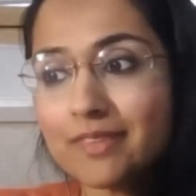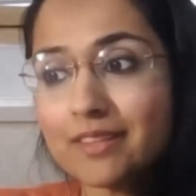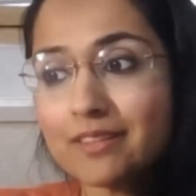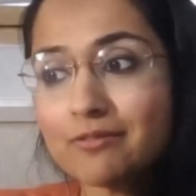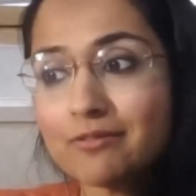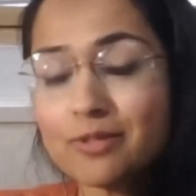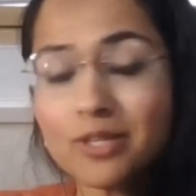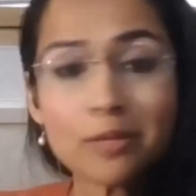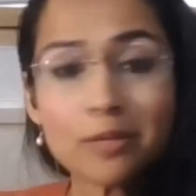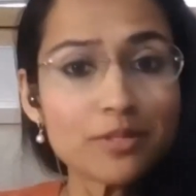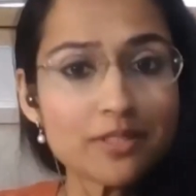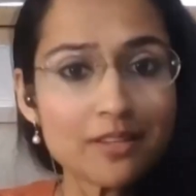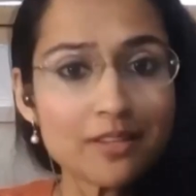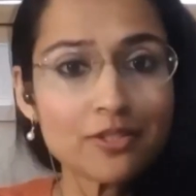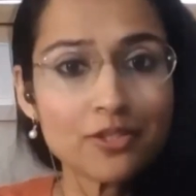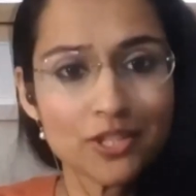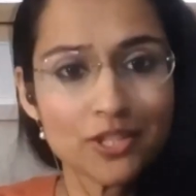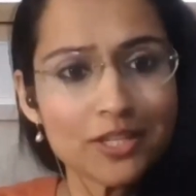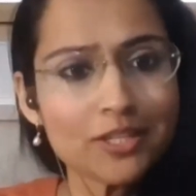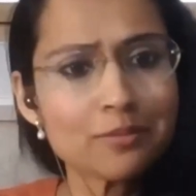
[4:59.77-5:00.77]
Shapers has
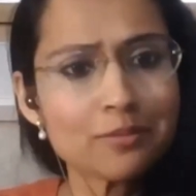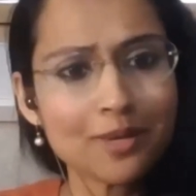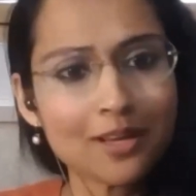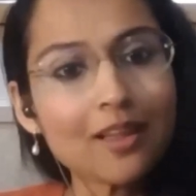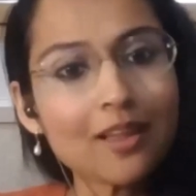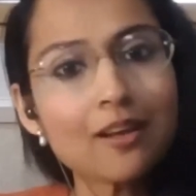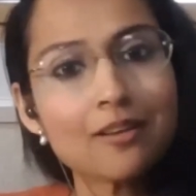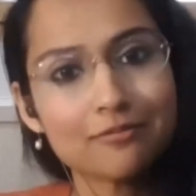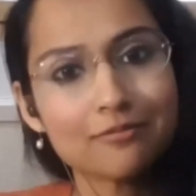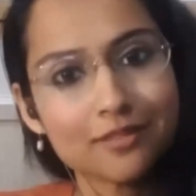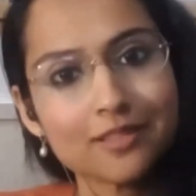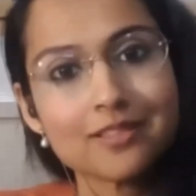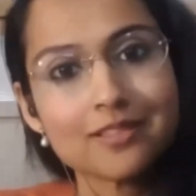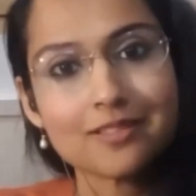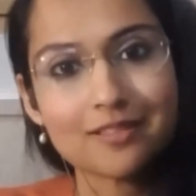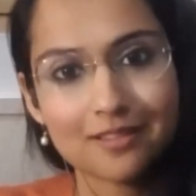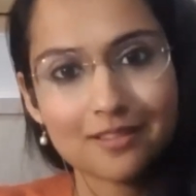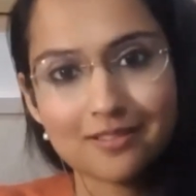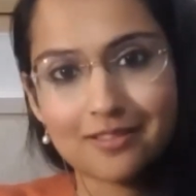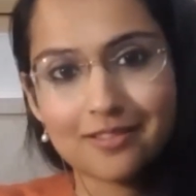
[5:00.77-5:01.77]
changed my life in a
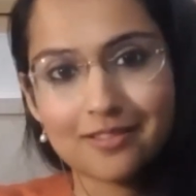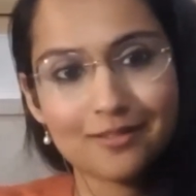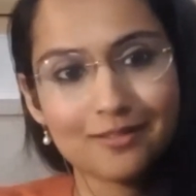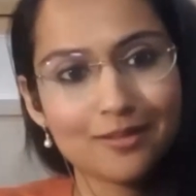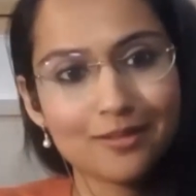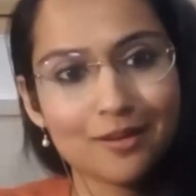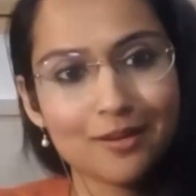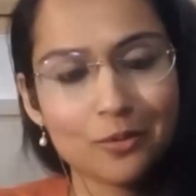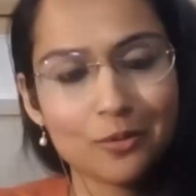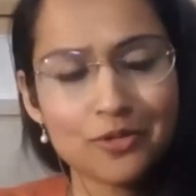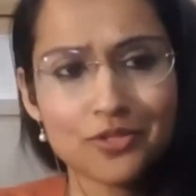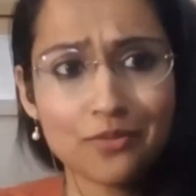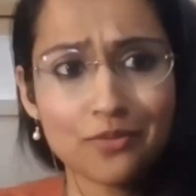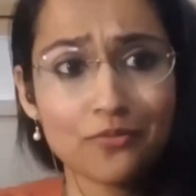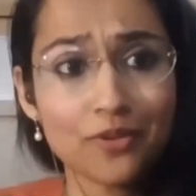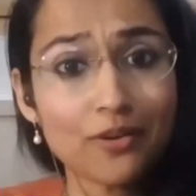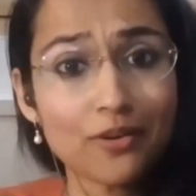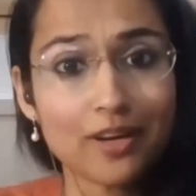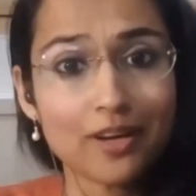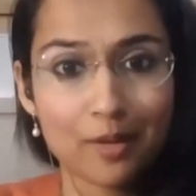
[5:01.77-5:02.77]
sense, which I'm
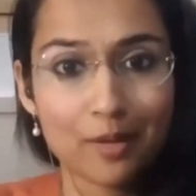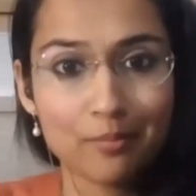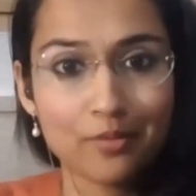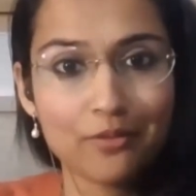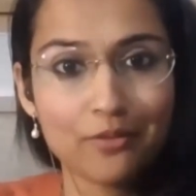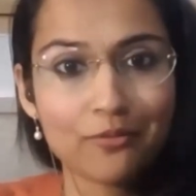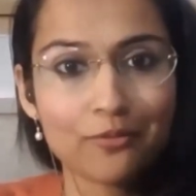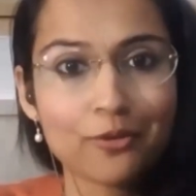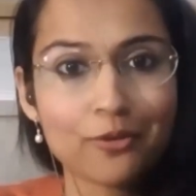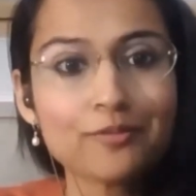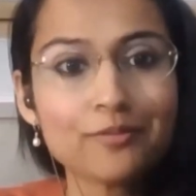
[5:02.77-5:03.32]
very happy for.